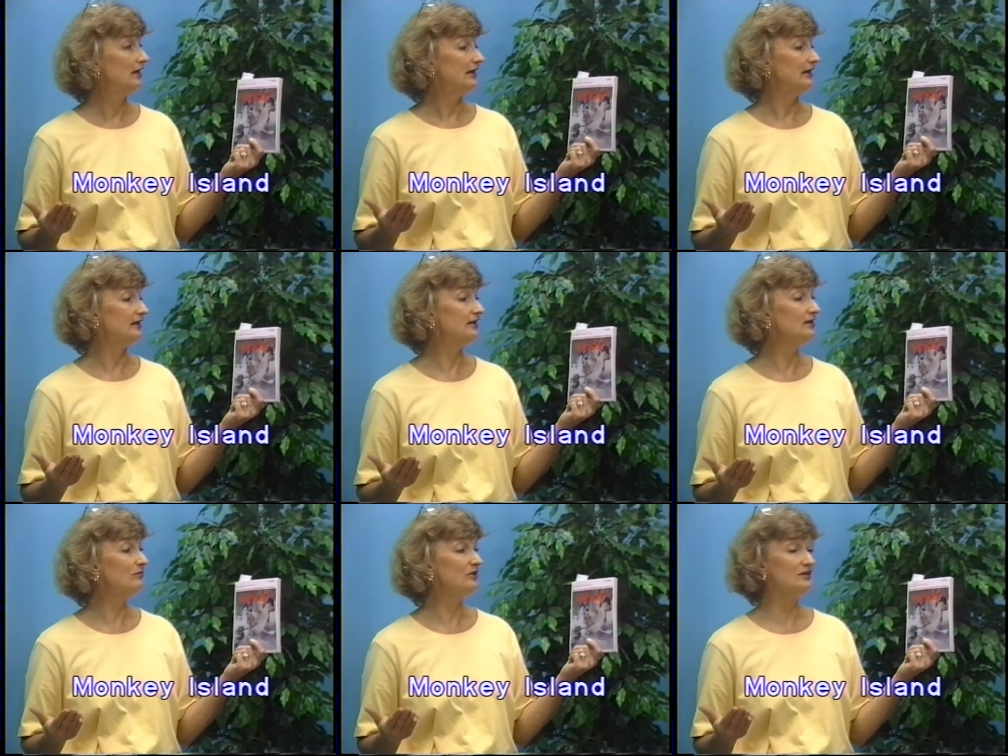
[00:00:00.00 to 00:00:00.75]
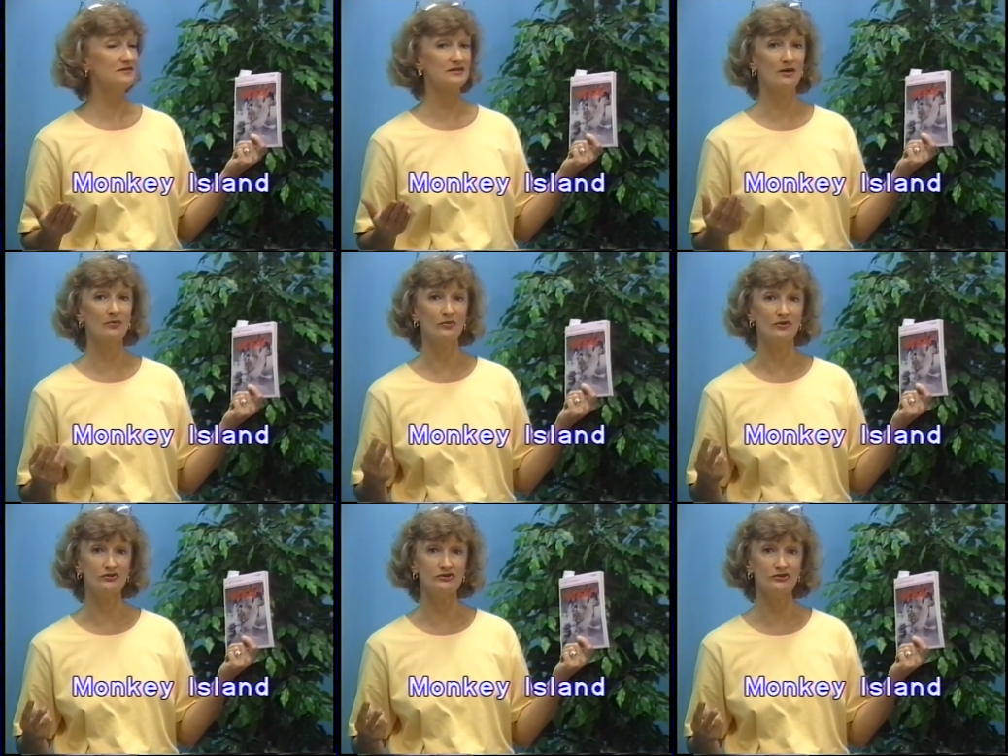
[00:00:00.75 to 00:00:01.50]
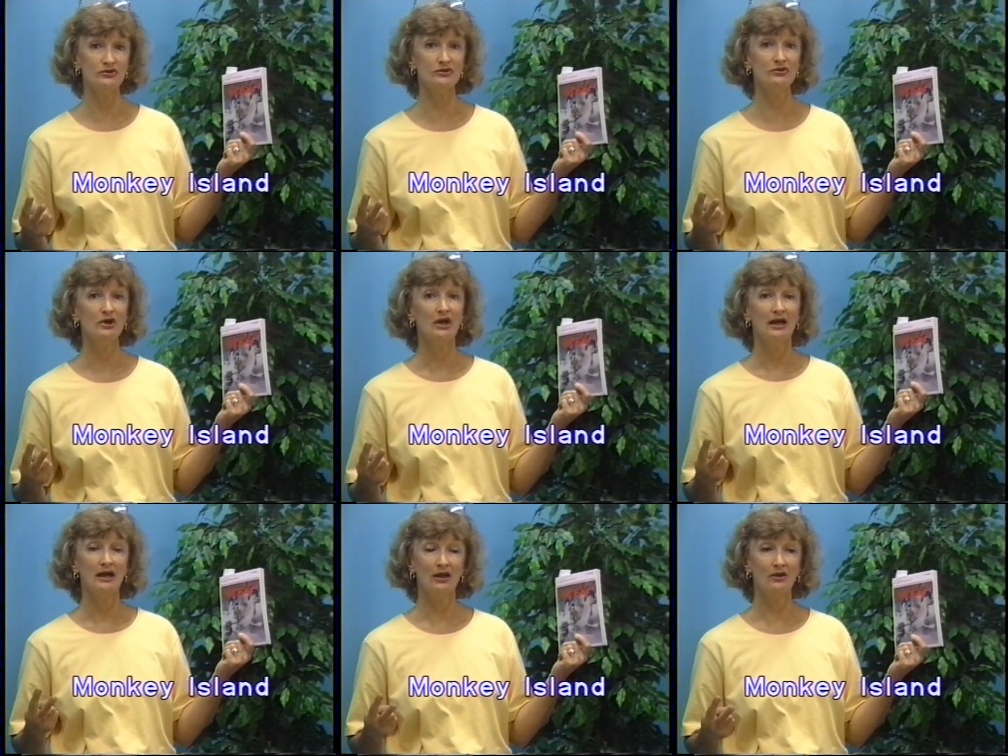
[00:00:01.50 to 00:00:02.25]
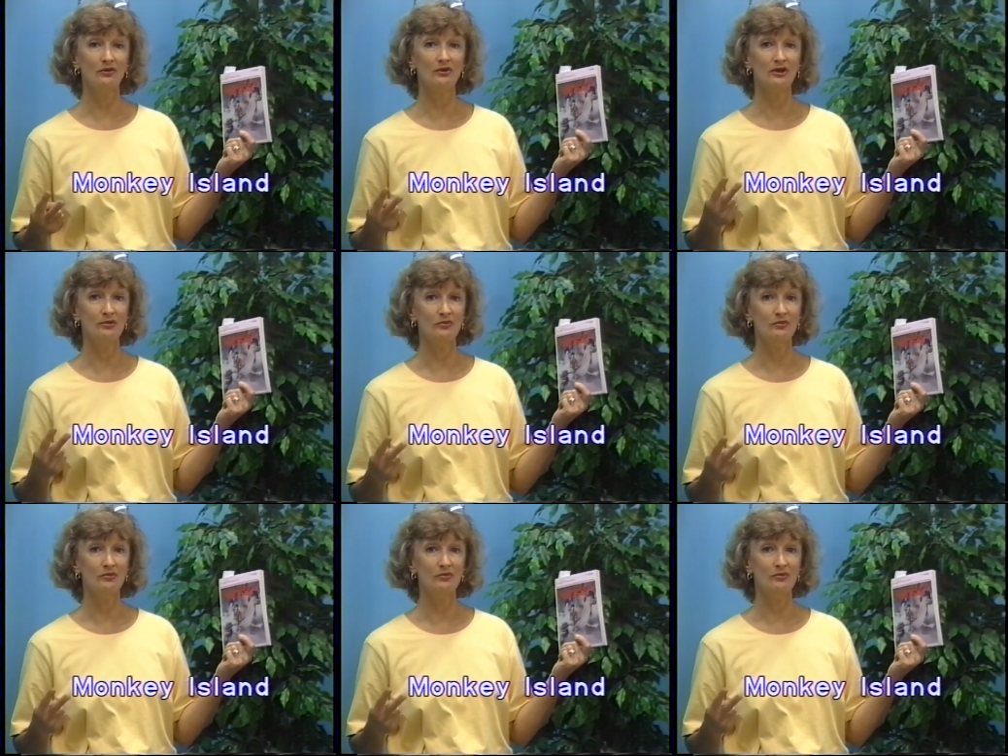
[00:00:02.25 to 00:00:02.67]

And he meets up with two elderly